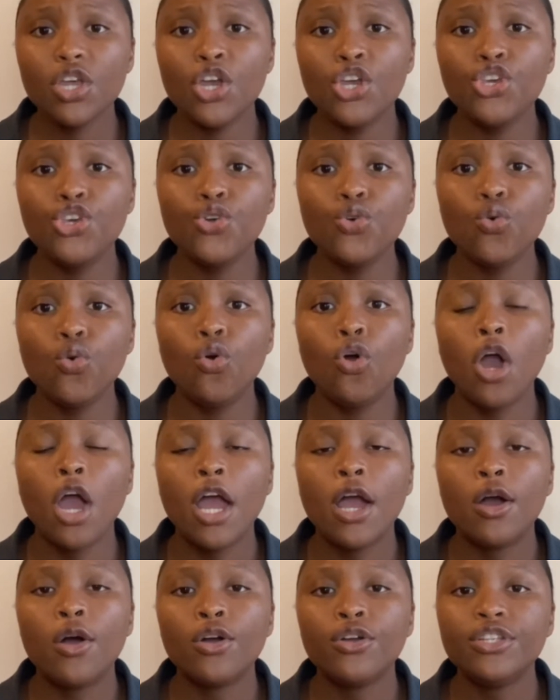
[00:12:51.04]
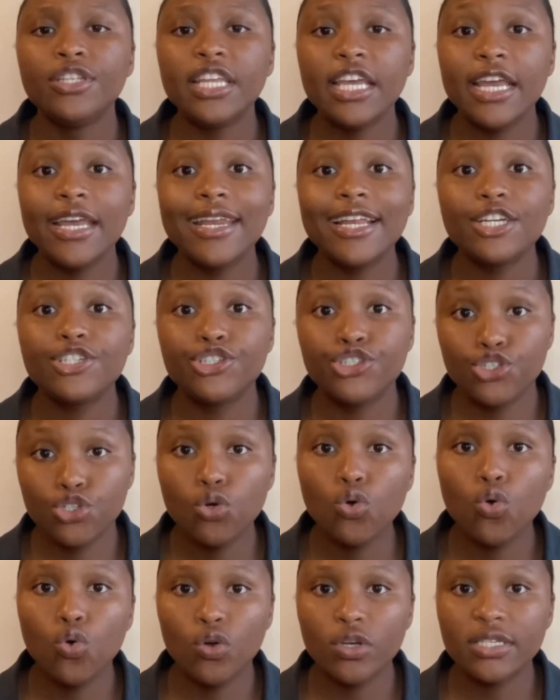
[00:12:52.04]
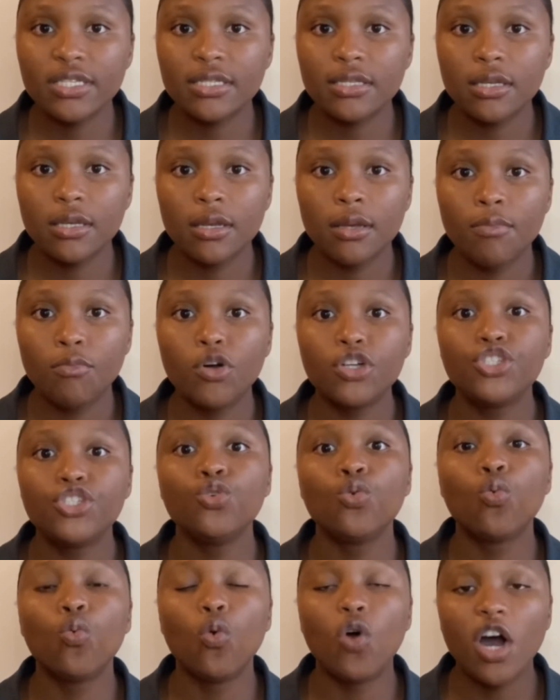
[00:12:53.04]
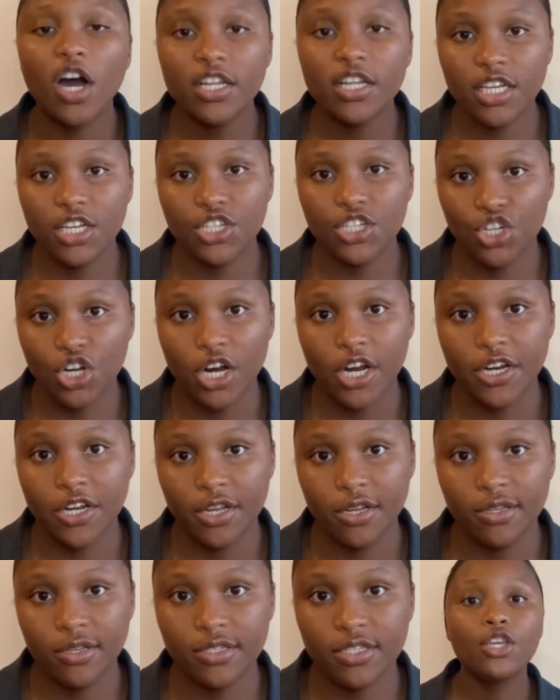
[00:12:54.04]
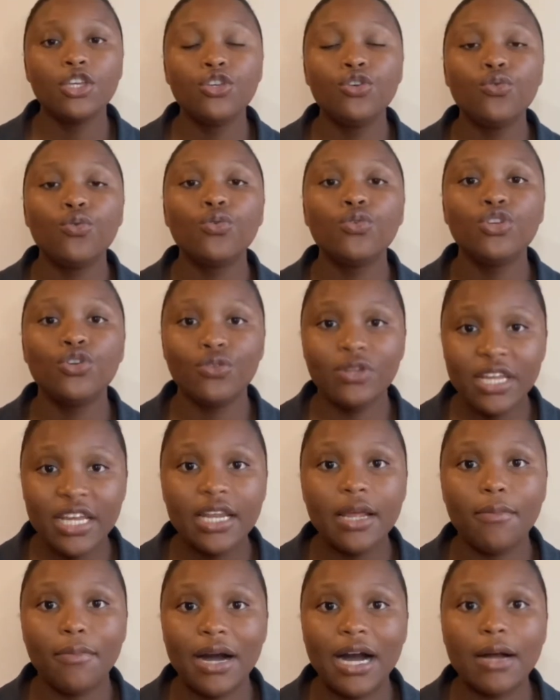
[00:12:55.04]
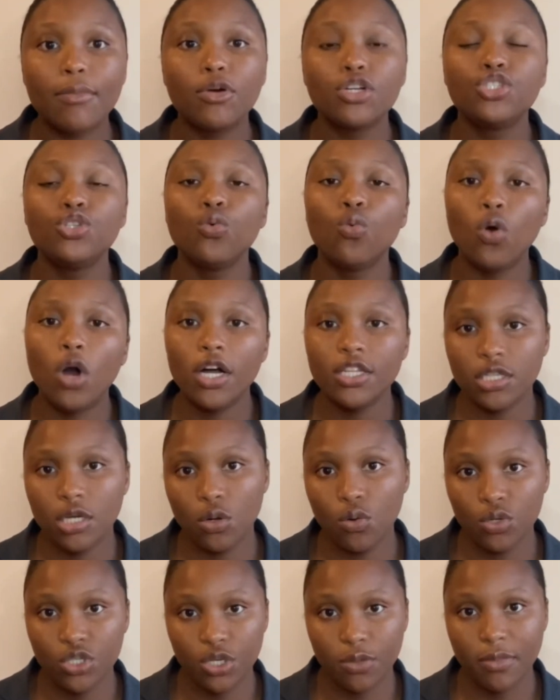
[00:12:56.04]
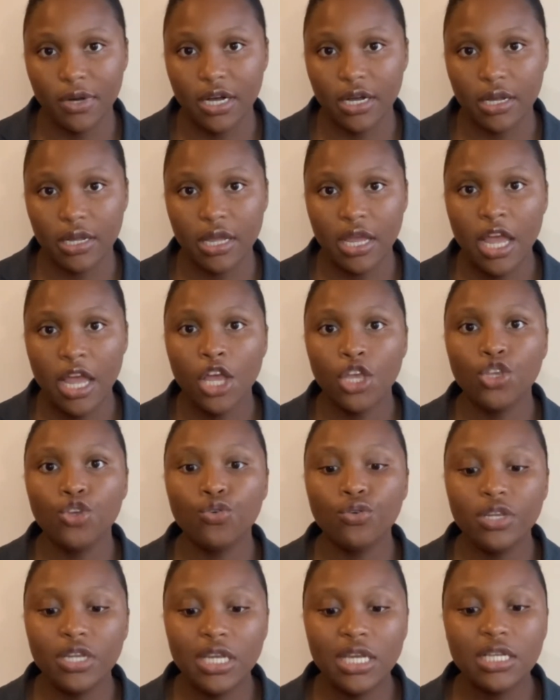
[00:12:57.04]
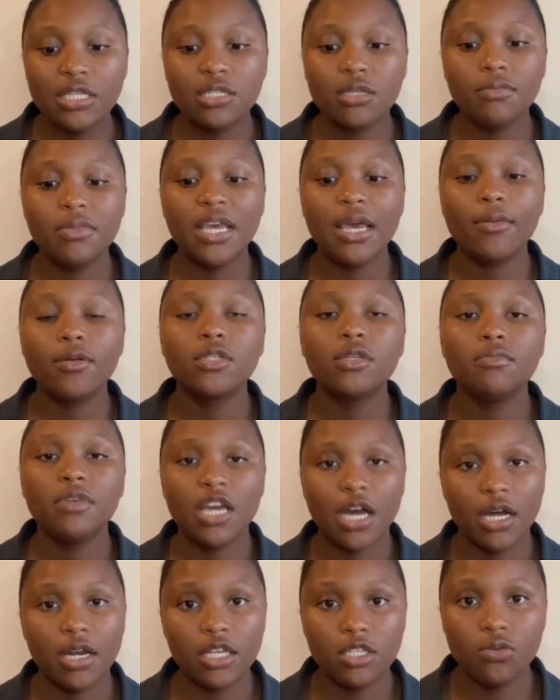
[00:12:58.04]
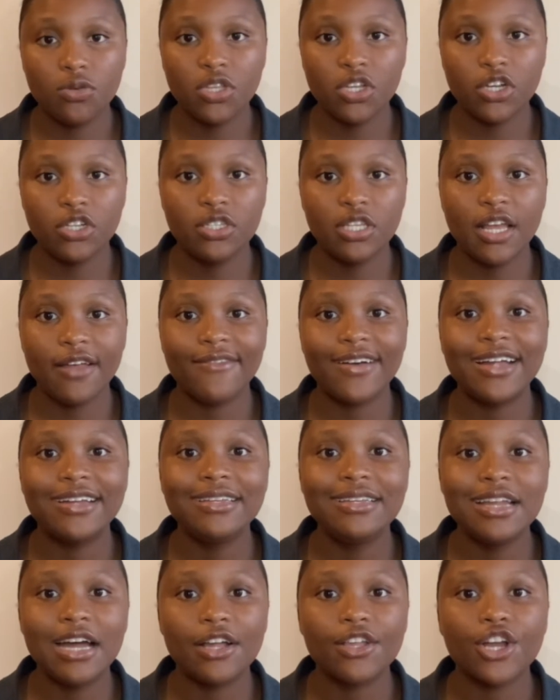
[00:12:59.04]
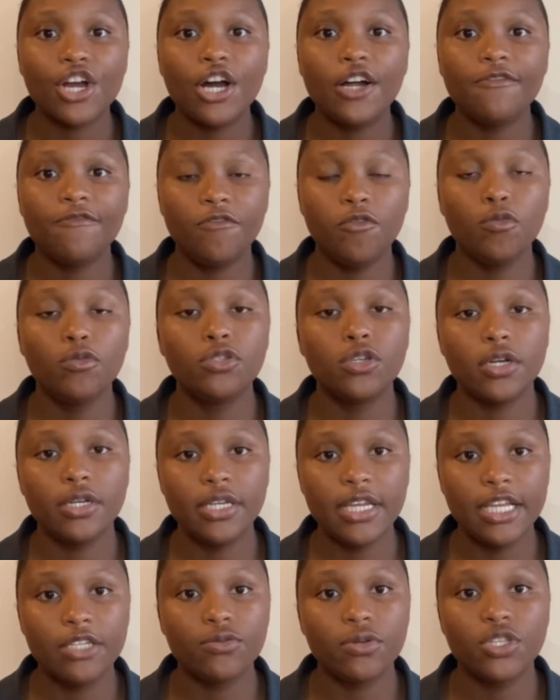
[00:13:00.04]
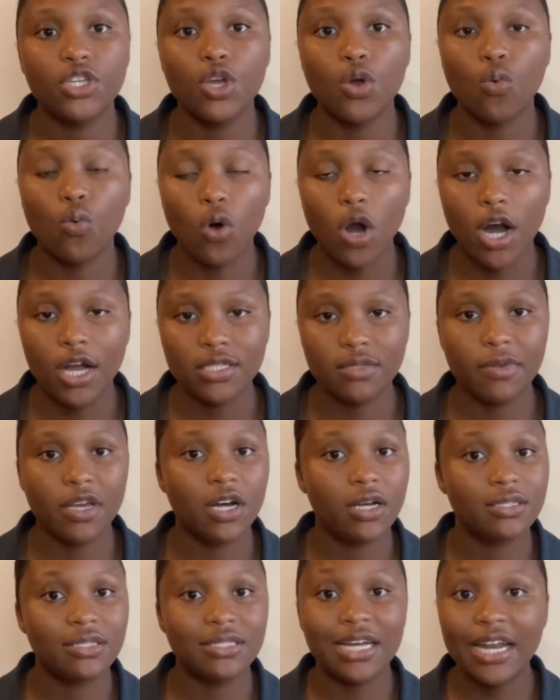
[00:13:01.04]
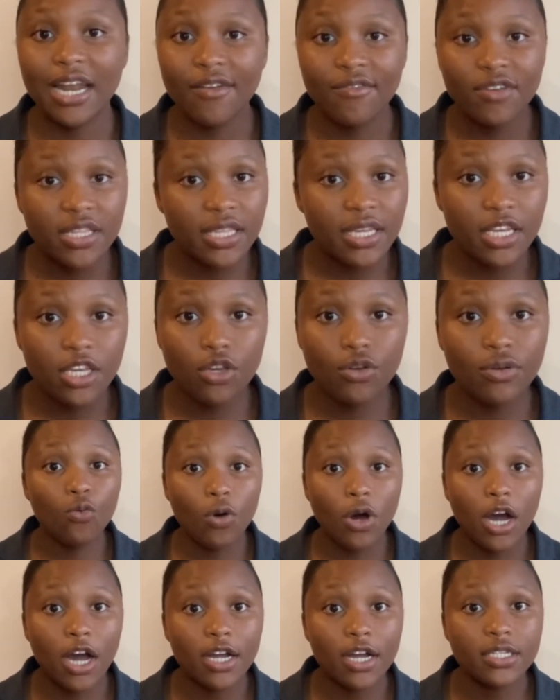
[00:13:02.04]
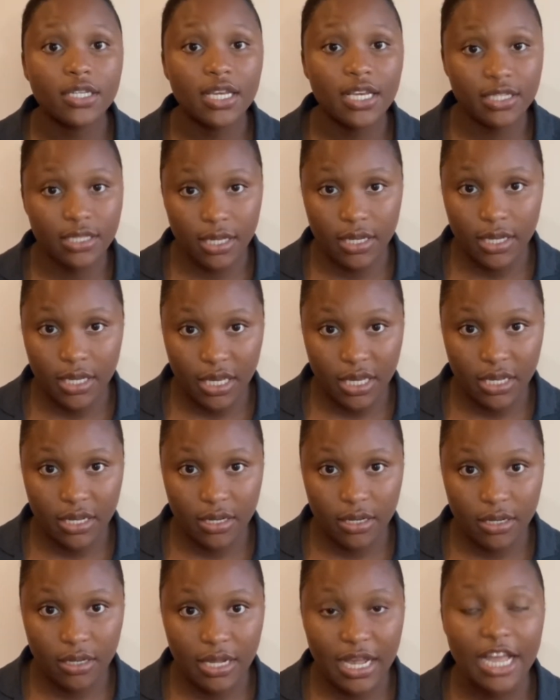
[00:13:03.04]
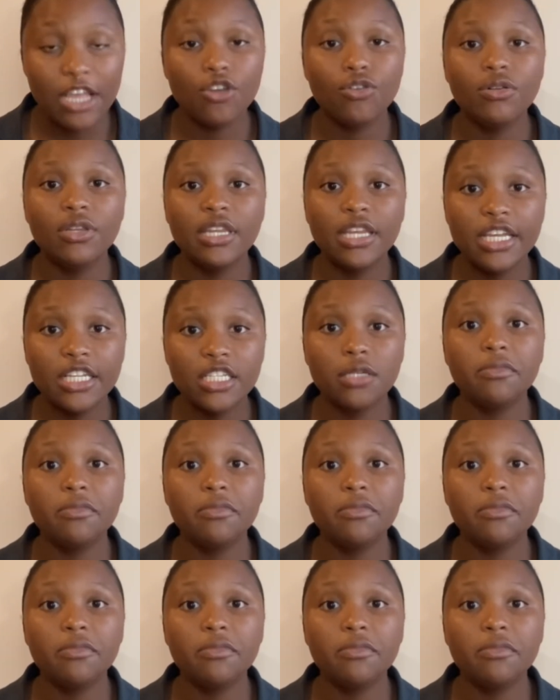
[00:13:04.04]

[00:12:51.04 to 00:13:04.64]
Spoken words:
You need a shoes, but you want a Jordans. You need a bag, but you want a Gucci bag. You need to be able to be honest with yourself and not confuse your needs with your wants, because not everything you want is a need. And you need to